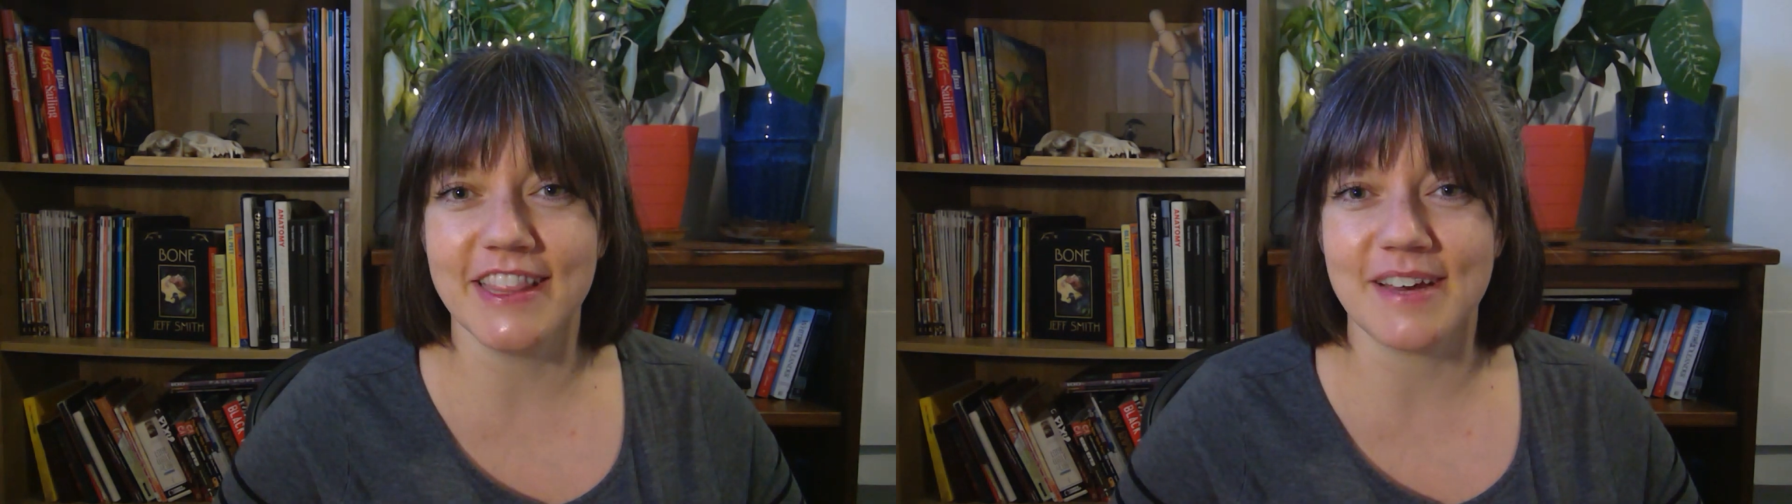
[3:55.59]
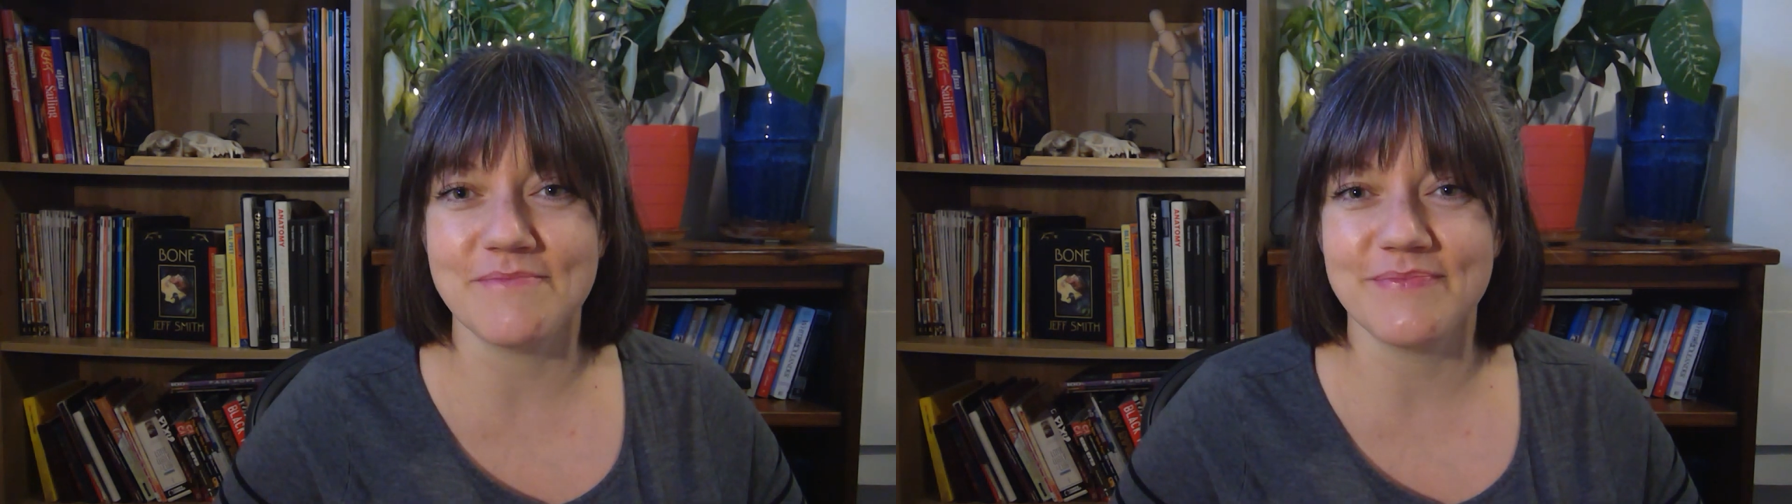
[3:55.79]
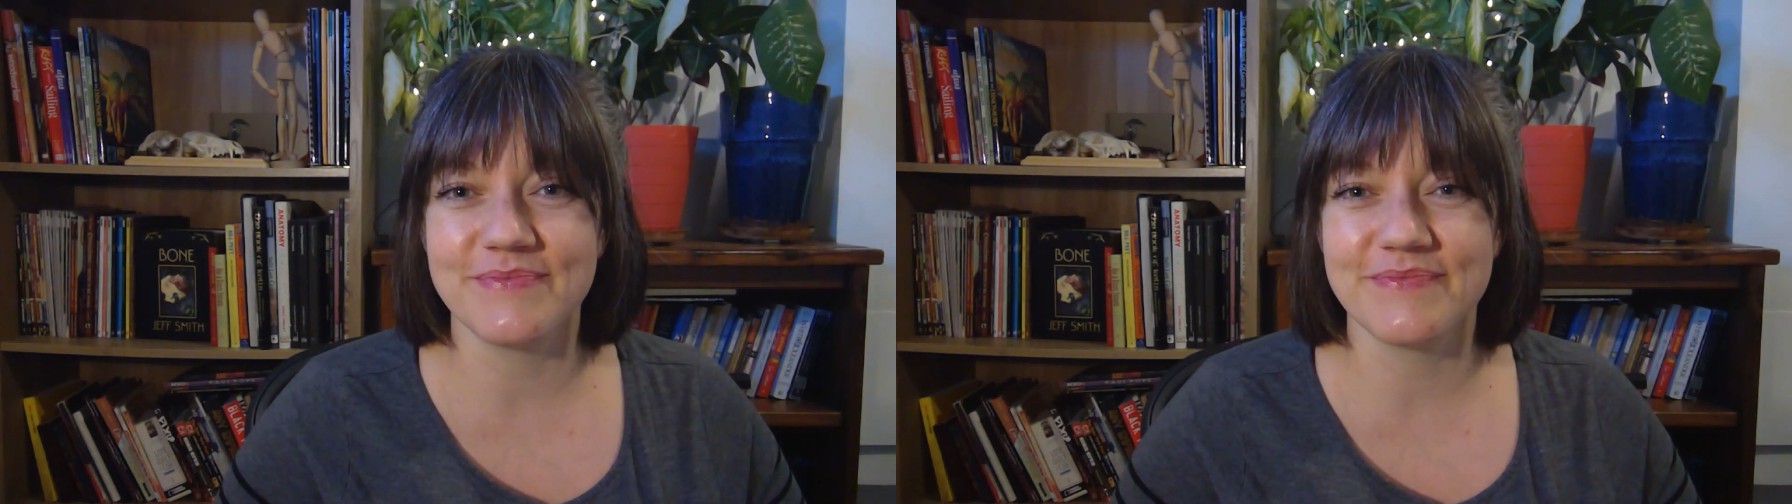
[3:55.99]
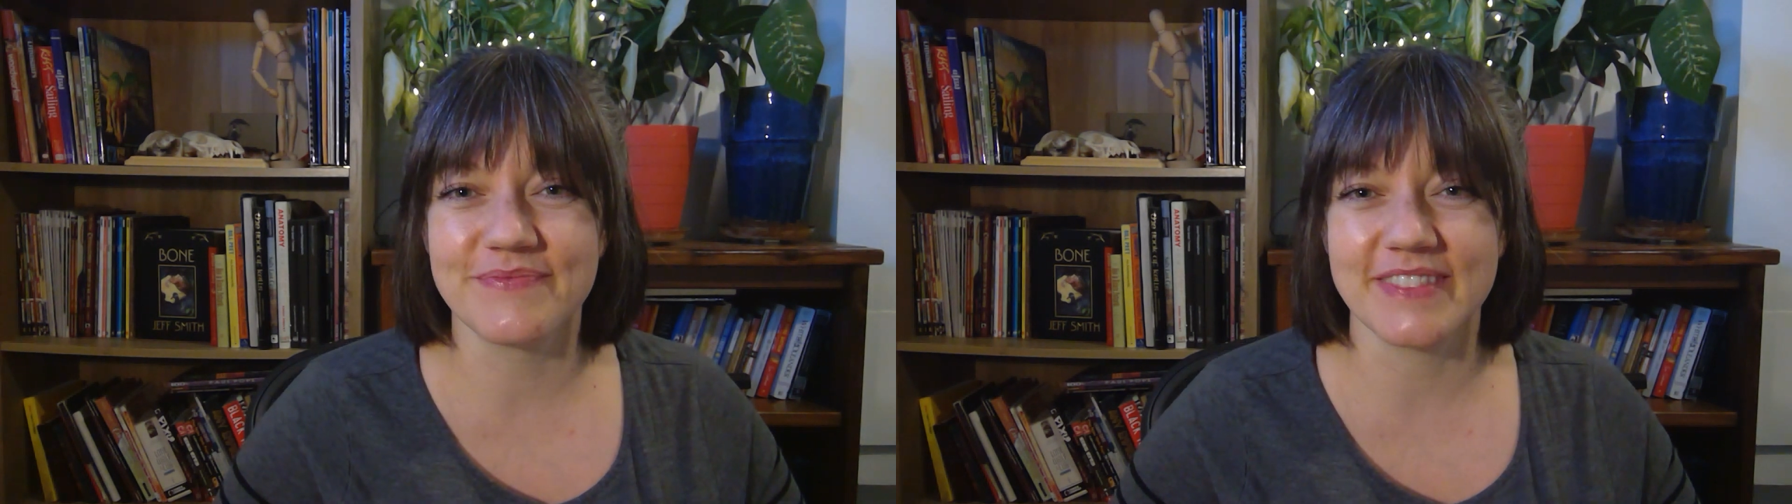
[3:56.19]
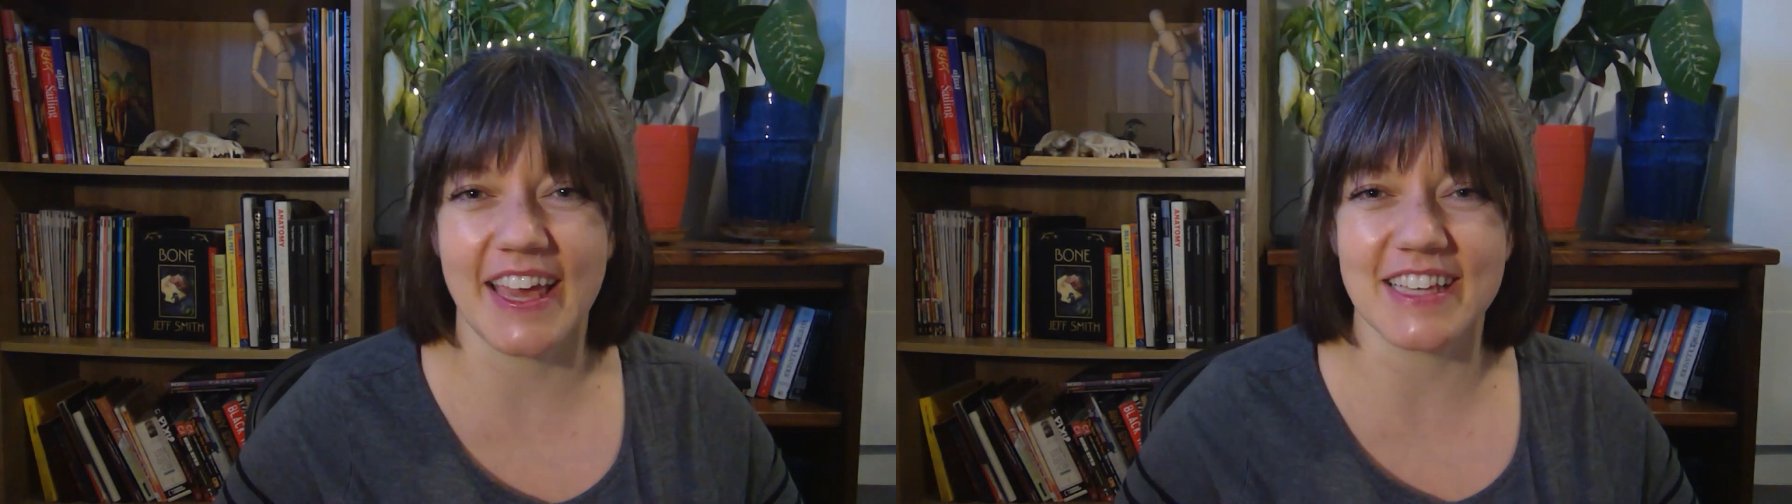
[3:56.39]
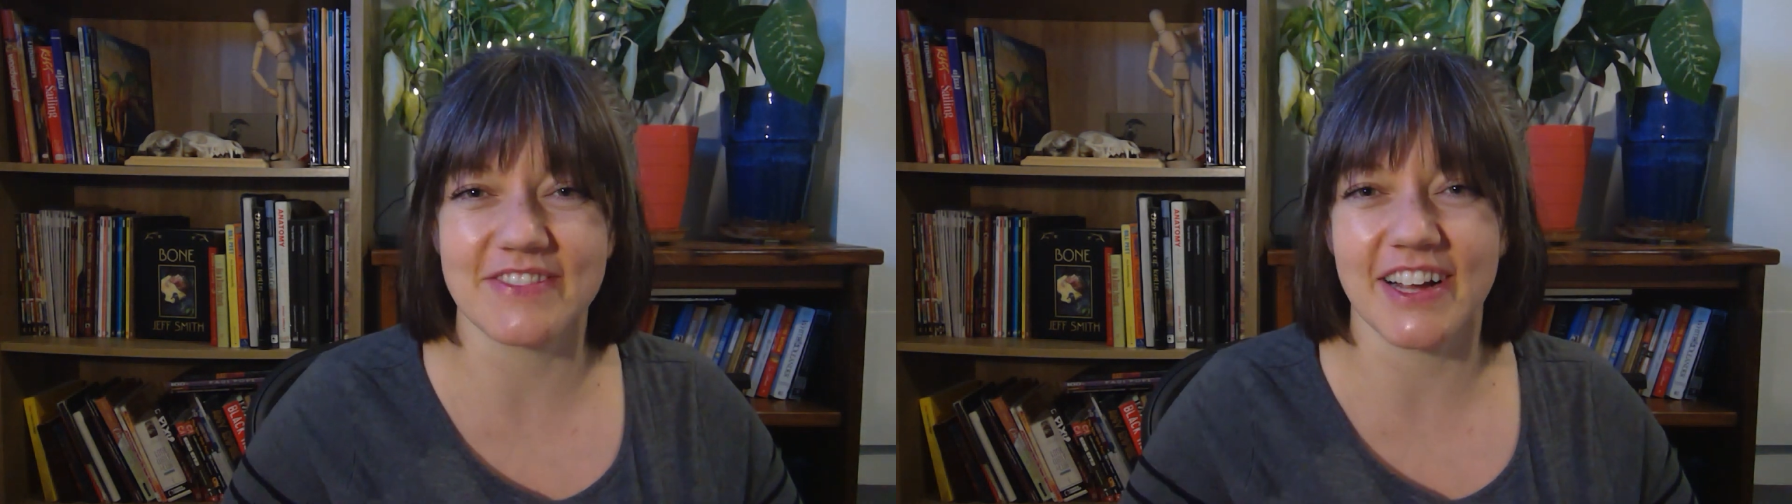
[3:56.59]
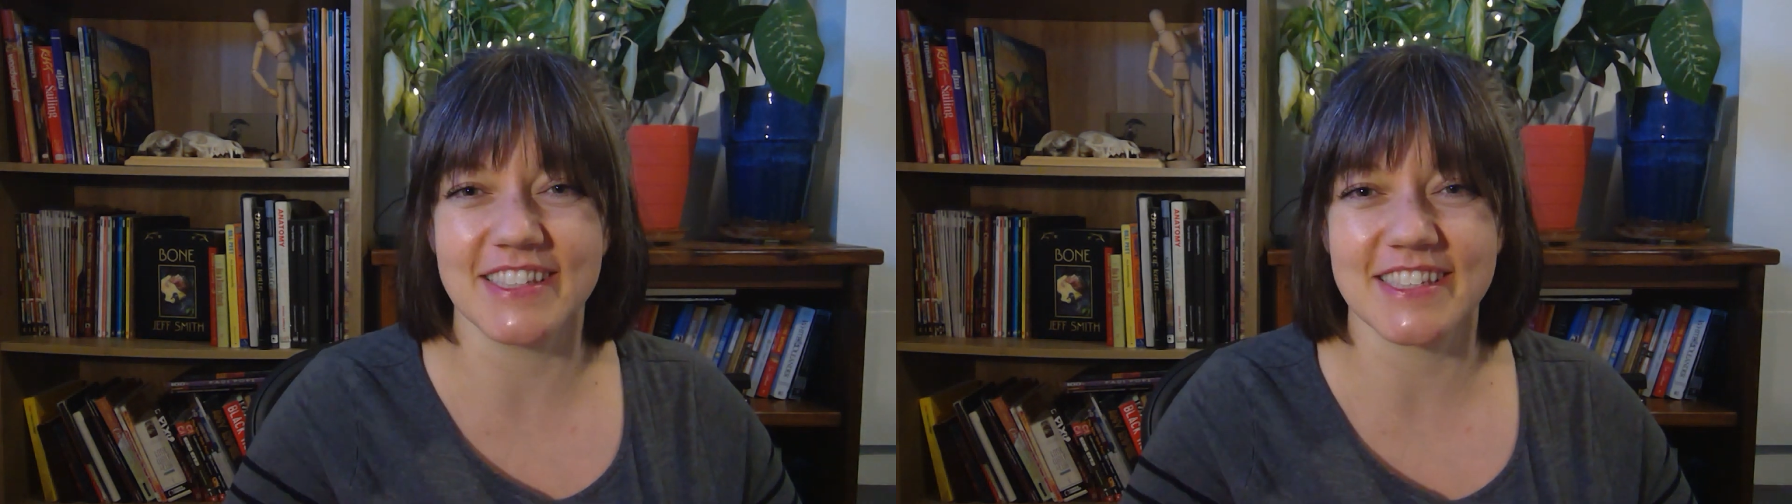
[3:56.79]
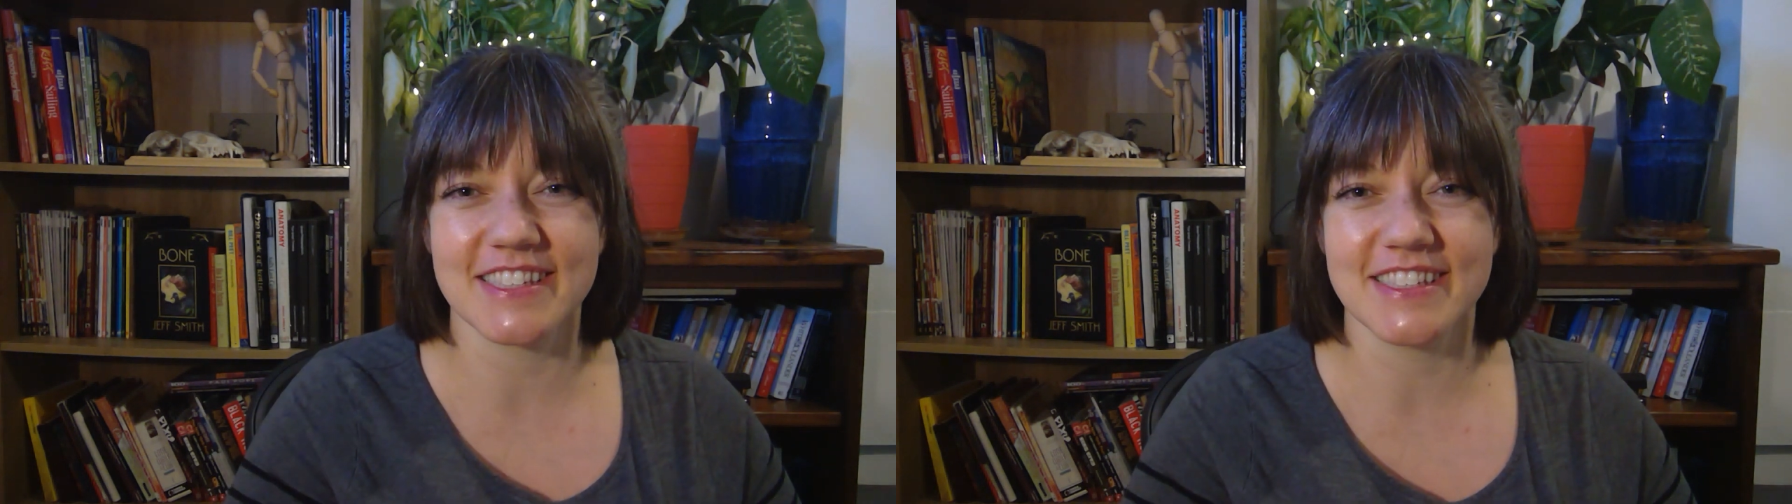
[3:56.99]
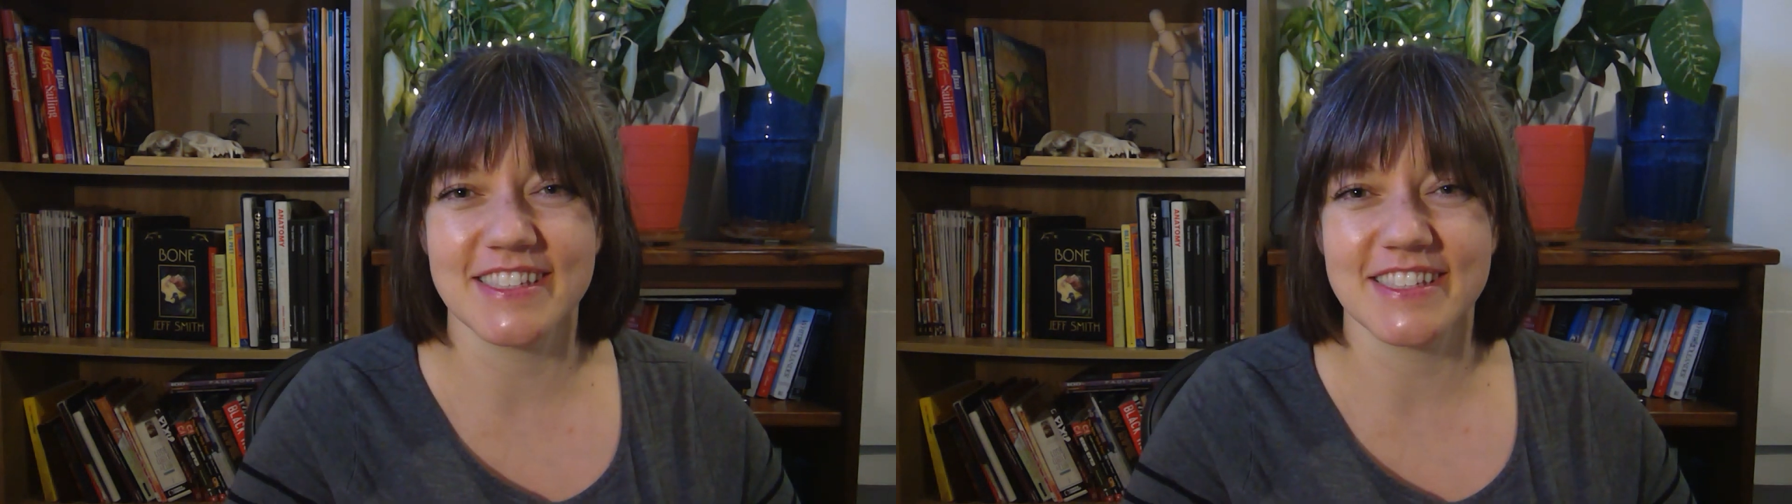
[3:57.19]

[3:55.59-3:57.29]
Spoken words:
them. Thanks, friends.